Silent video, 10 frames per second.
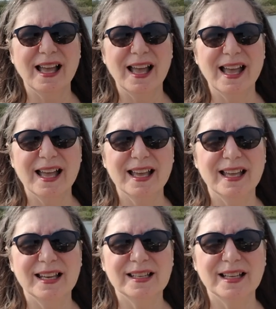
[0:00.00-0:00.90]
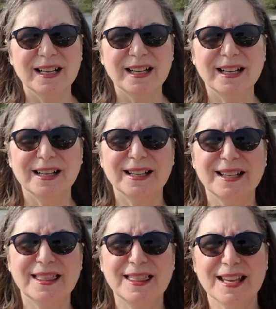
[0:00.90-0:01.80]
and uh,
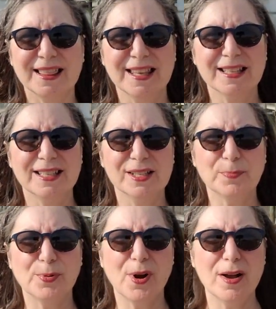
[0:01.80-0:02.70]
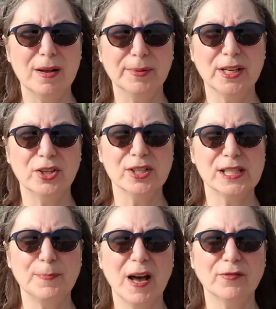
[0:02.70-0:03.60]
I think this is probably a good
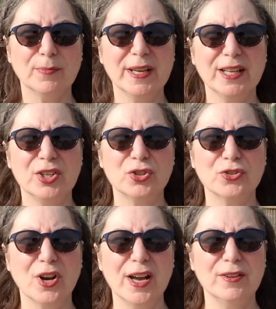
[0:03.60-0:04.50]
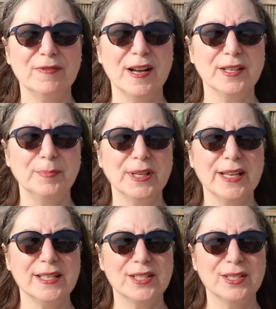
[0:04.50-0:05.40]
spot for me to try to find a
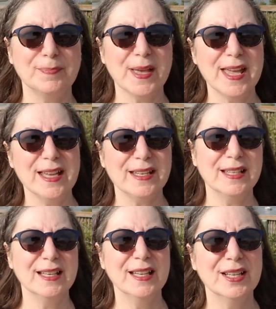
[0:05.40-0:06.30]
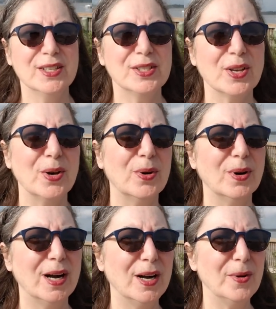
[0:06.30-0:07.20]
place to paint.
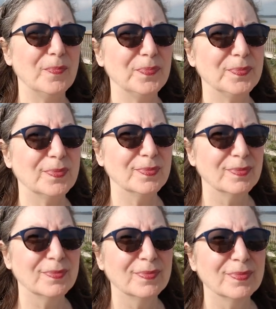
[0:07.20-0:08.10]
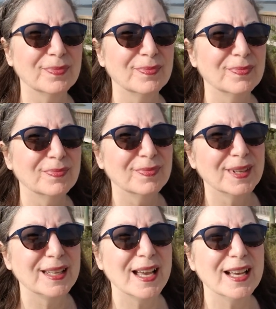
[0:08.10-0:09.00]
So, um,
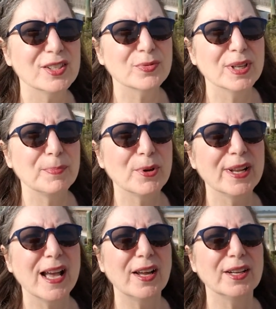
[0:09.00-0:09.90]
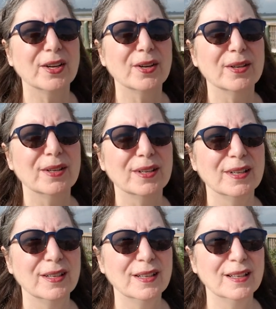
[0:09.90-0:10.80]
yeah, it's really pretty out here.
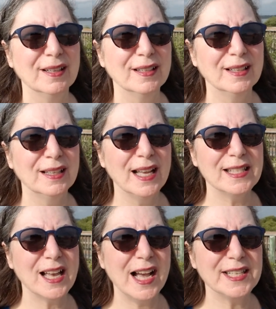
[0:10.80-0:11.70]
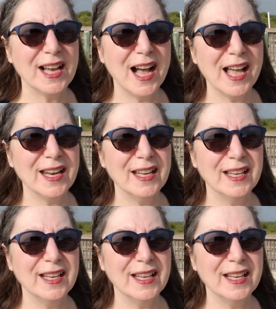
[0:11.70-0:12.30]
It's high tide.